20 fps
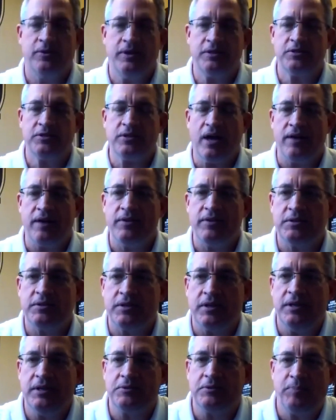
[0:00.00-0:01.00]
it's
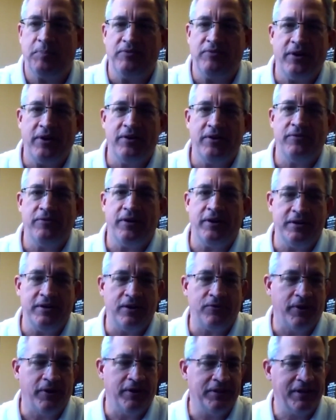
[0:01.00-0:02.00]
obviously it's been very very
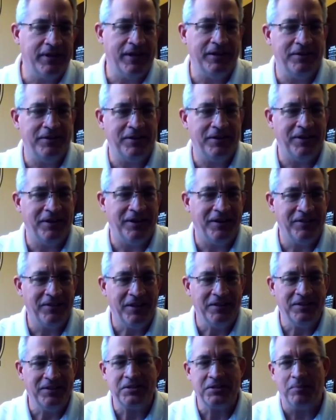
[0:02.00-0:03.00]
different than uh,
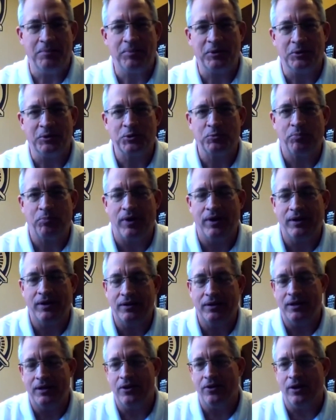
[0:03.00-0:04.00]
than the typical
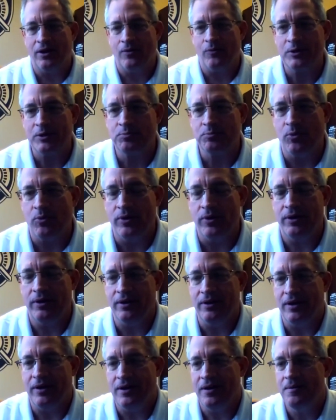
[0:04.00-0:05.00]
spring here at West Point.
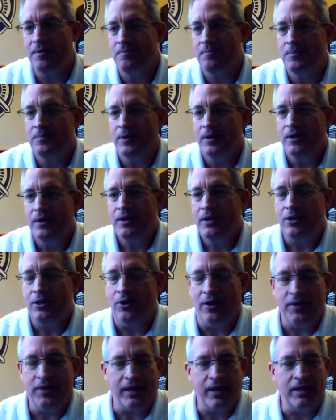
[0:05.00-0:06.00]
Um, you
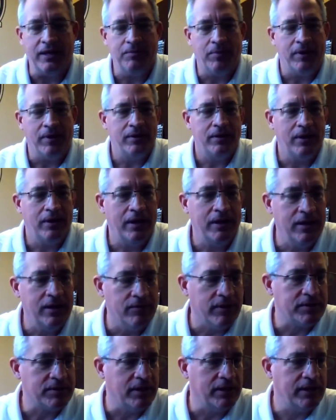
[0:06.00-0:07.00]
know, I think anybody, any of
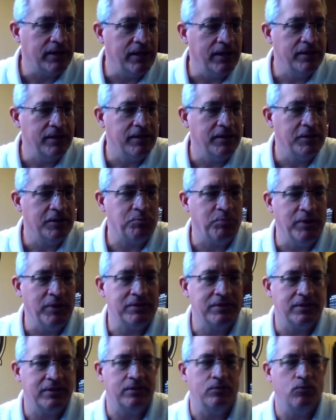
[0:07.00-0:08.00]
us that get into this
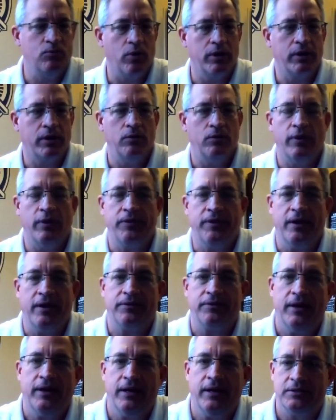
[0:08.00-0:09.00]
business and working with
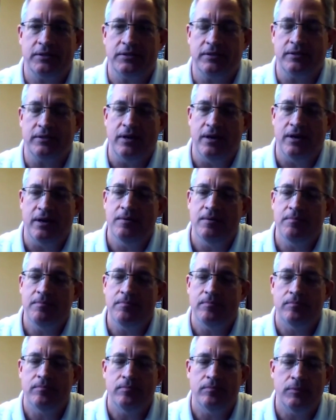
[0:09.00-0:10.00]
athletics,
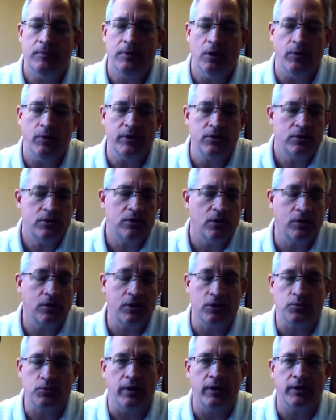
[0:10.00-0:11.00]
um, you know, we do so
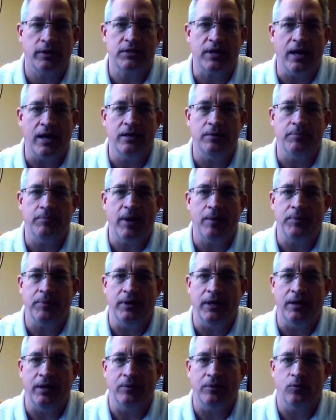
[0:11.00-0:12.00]
because we're excited about
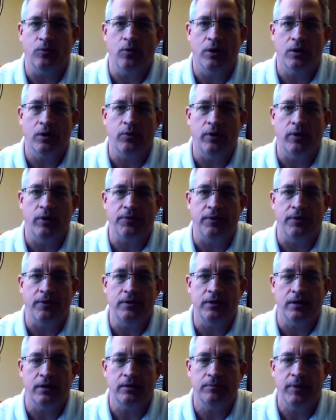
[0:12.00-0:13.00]
being able to work with the
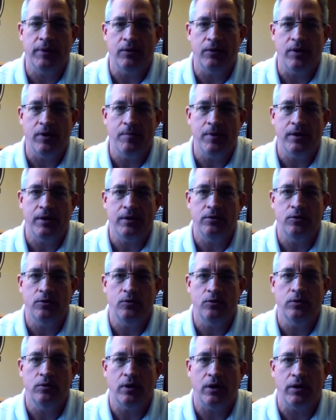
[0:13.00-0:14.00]
young men and women
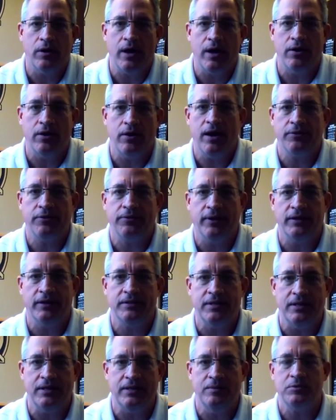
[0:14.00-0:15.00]
who are on our athletic
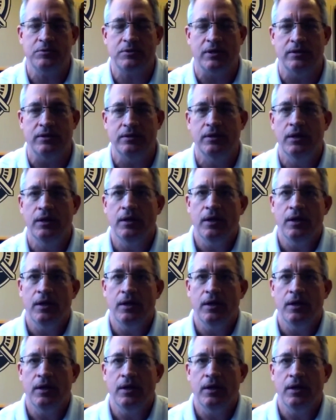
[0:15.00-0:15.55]
teams and